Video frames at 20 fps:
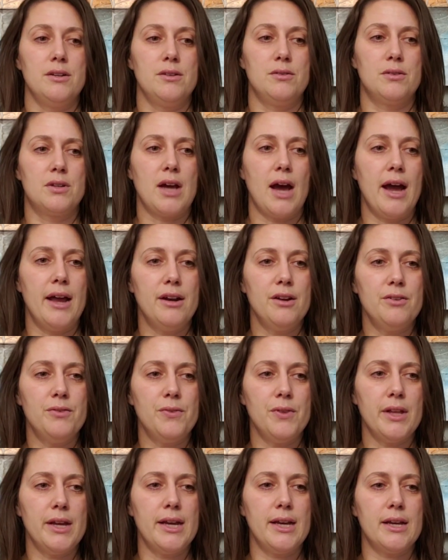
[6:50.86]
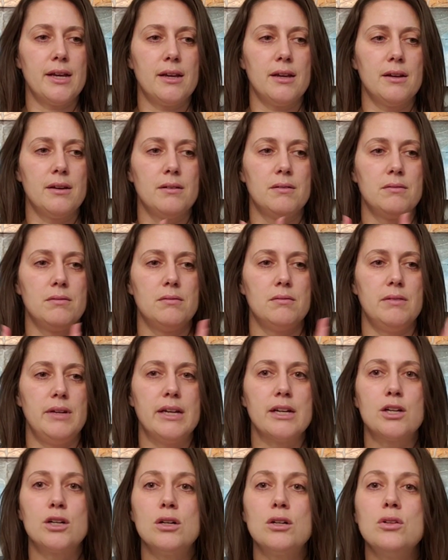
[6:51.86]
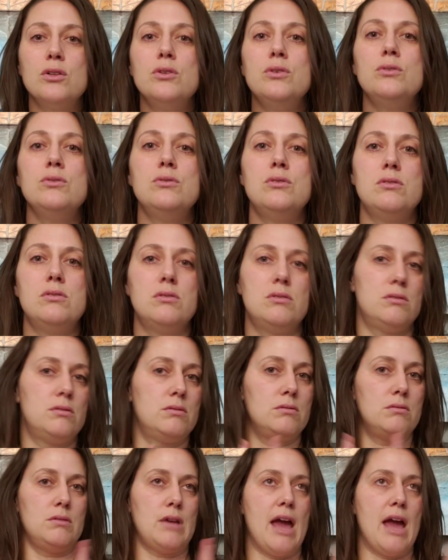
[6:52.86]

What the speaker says: kind of like includes